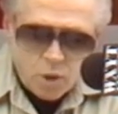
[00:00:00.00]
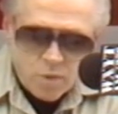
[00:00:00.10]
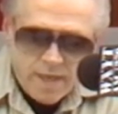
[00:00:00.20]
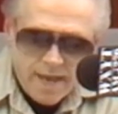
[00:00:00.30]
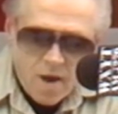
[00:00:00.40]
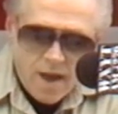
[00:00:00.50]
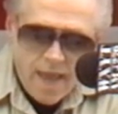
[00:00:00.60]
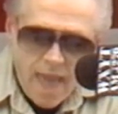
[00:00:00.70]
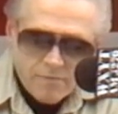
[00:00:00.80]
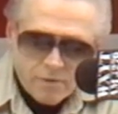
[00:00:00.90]
you cannot
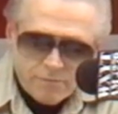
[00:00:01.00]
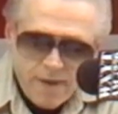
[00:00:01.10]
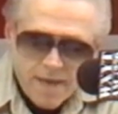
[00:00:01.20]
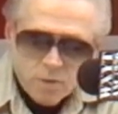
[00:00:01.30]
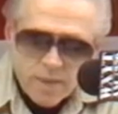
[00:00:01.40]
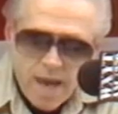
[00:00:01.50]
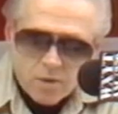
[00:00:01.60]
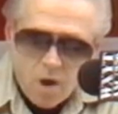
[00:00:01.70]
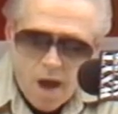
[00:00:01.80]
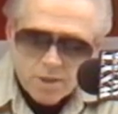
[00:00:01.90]
have effects
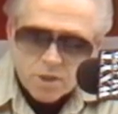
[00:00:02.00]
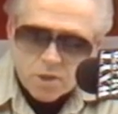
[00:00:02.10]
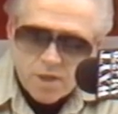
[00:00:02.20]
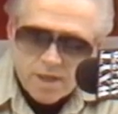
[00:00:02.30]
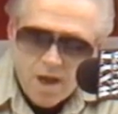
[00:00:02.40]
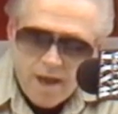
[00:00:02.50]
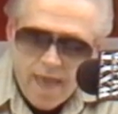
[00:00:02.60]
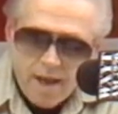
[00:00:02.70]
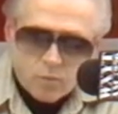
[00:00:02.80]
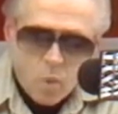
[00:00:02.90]
without causes. So you
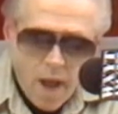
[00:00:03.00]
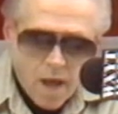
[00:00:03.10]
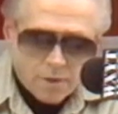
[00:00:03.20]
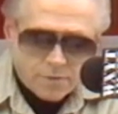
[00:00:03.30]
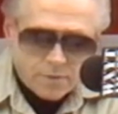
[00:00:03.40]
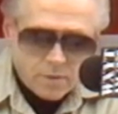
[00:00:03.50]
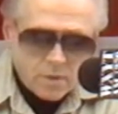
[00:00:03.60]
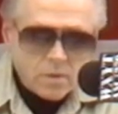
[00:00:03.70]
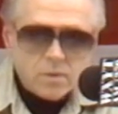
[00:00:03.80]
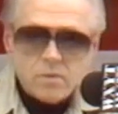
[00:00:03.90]
cannot have wealth
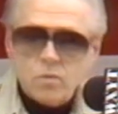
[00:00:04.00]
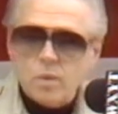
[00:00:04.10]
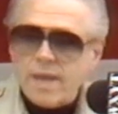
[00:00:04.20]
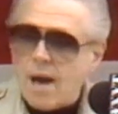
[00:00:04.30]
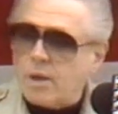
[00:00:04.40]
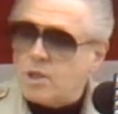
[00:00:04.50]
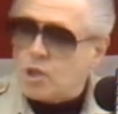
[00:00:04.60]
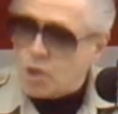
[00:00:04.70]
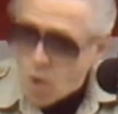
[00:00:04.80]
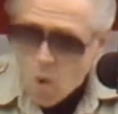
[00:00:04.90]
without
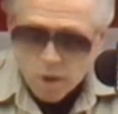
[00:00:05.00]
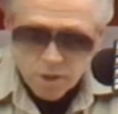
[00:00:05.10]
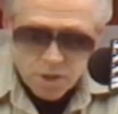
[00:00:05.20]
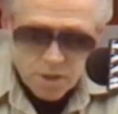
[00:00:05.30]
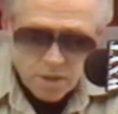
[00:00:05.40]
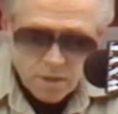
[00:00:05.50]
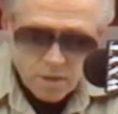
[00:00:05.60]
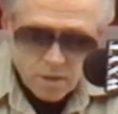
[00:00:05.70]
its source,